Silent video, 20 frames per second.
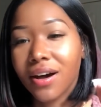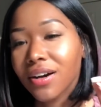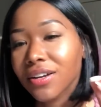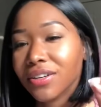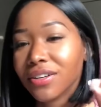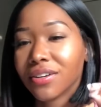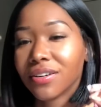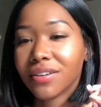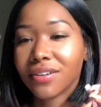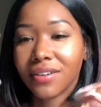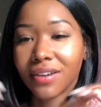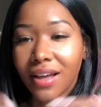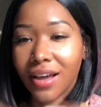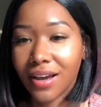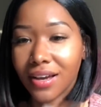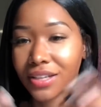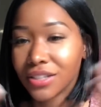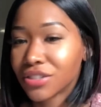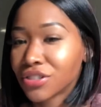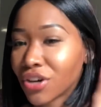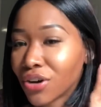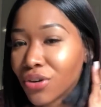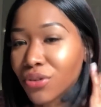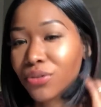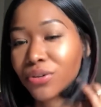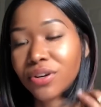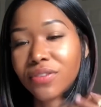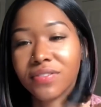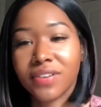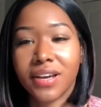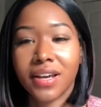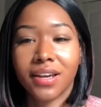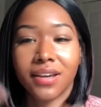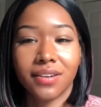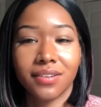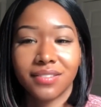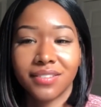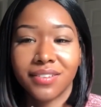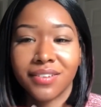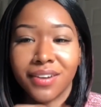underlying tone of
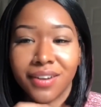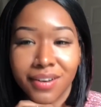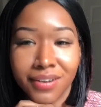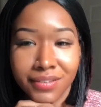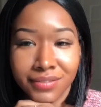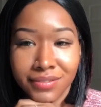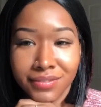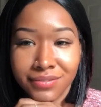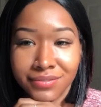like, you know,